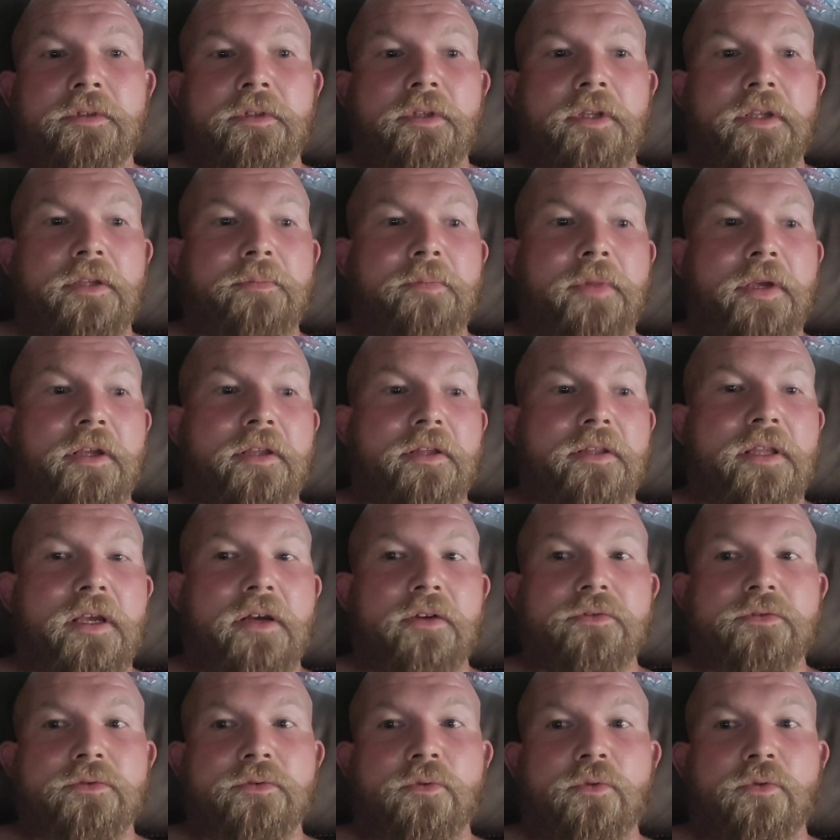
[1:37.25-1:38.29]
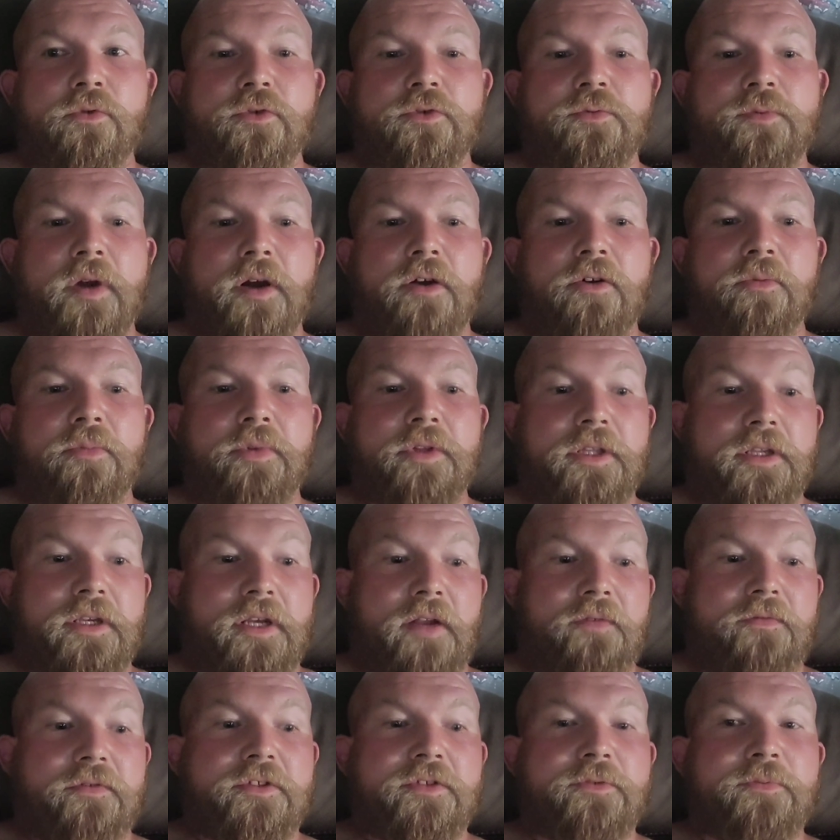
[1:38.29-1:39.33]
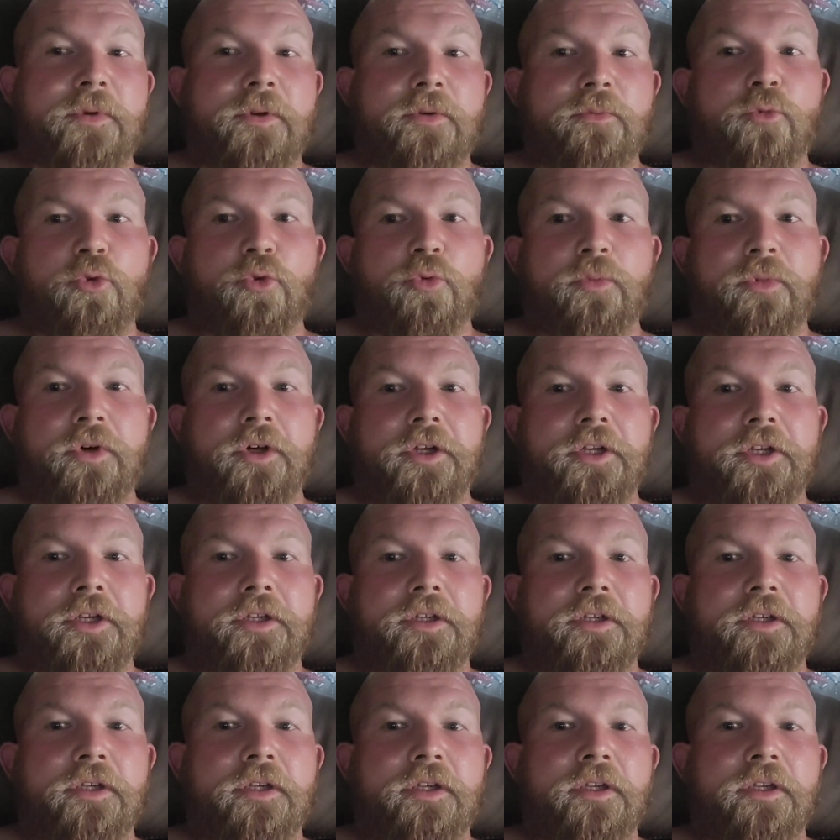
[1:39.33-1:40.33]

They'd make 1,000 horsepower, but they'd have to spend more money.